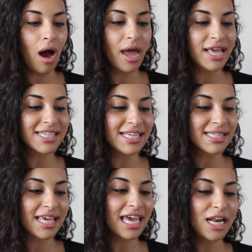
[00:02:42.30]
It is
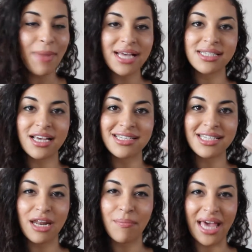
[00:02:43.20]
the Mascara
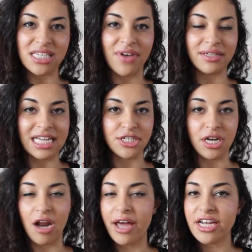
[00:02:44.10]
Skin Base
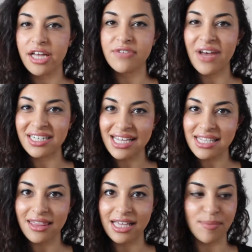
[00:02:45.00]
Foundation. I'd heard
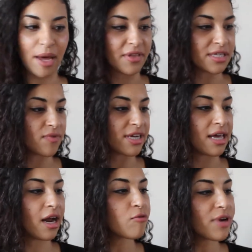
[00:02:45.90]
fantastic things about this already,
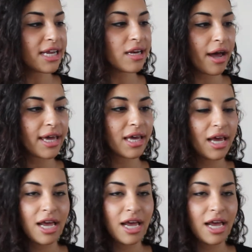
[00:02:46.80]
and I really like